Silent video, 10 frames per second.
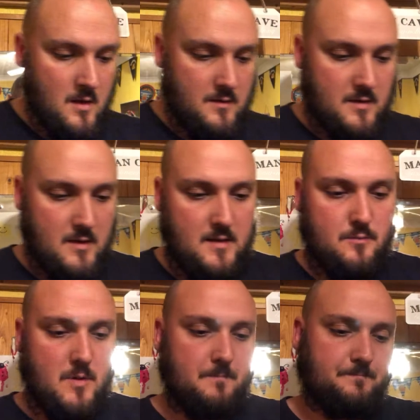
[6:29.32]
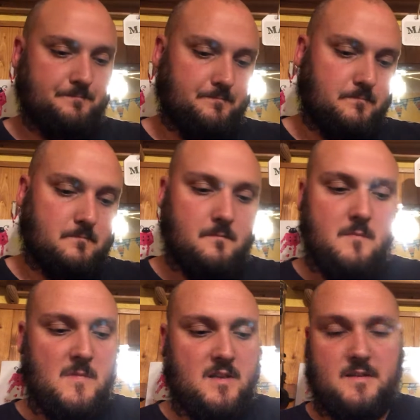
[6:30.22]
So the next one
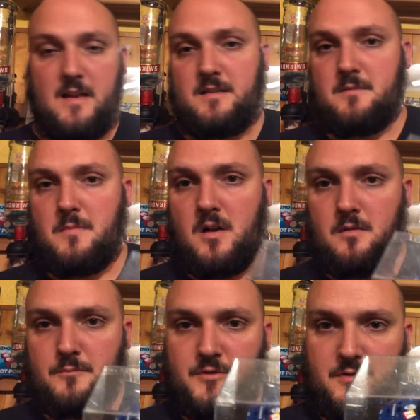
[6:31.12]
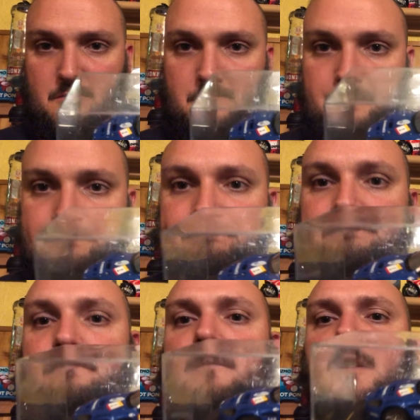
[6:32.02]
is Aston Martin Brazil.
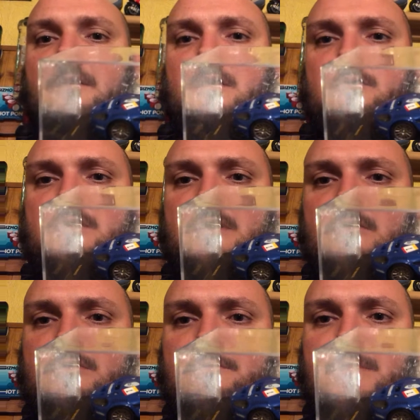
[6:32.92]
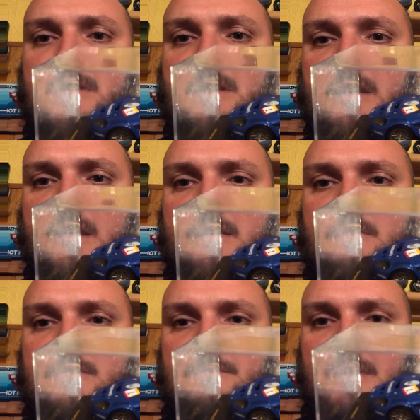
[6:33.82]
I think it was Nelson Piquet. Yeah,
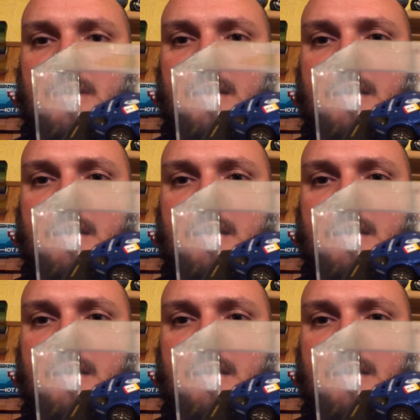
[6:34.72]
Nelson Piquet.